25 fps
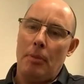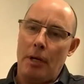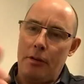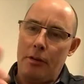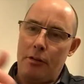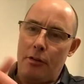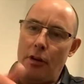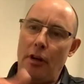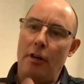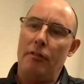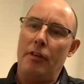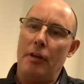
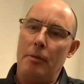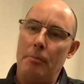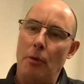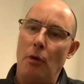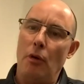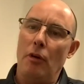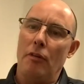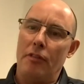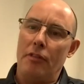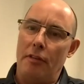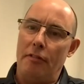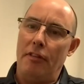by driving
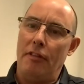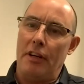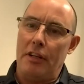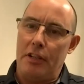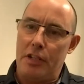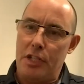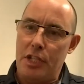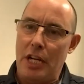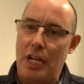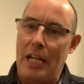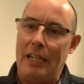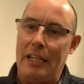more of the
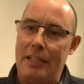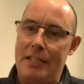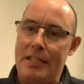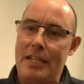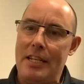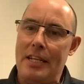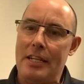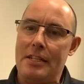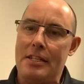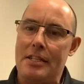functionality